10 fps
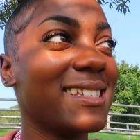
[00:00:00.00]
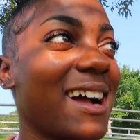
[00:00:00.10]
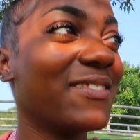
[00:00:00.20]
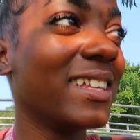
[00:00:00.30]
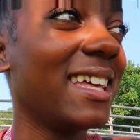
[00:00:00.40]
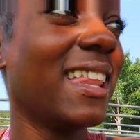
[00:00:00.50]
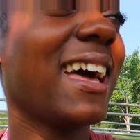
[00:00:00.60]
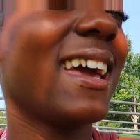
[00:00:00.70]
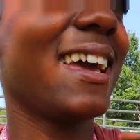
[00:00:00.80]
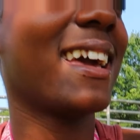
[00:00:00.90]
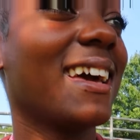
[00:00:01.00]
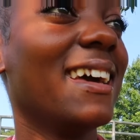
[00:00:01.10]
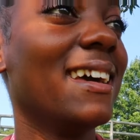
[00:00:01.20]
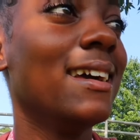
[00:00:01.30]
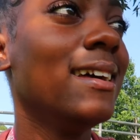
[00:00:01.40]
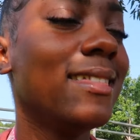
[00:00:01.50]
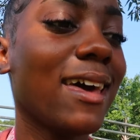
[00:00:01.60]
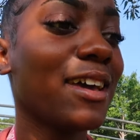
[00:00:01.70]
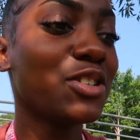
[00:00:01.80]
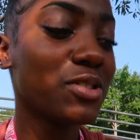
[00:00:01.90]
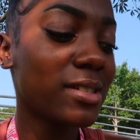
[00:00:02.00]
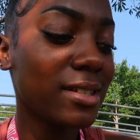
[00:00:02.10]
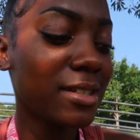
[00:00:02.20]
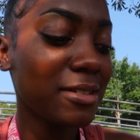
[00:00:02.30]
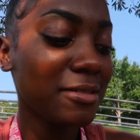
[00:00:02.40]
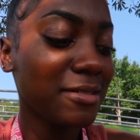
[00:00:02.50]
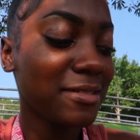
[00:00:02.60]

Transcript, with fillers: not really like that interesting.